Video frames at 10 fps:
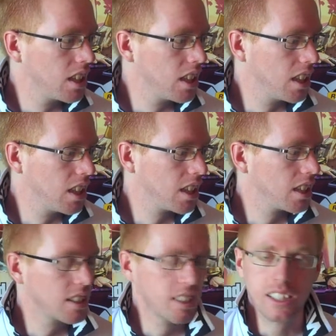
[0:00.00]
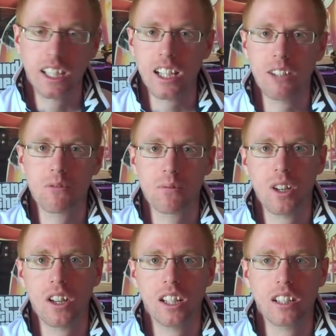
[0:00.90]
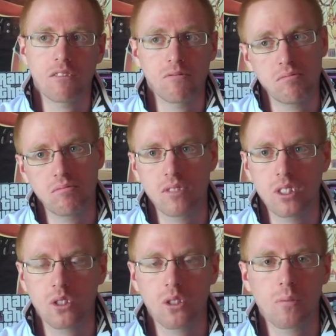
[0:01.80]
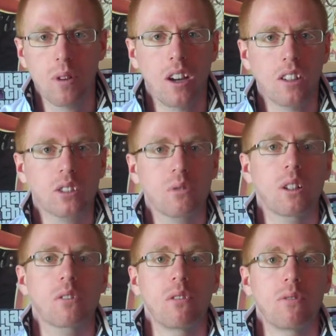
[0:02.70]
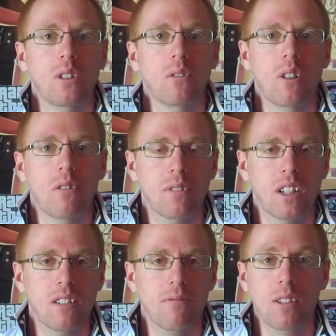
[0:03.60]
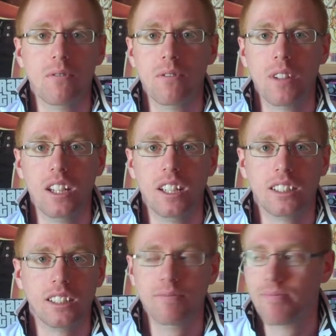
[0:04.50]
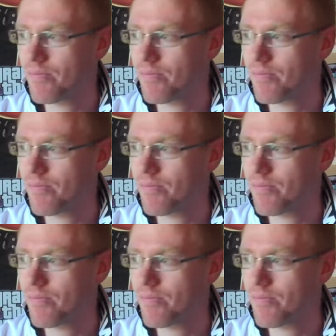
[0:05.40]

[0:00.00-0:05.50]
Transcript: So yeah, that was my two-part quick review of V for Vendetta.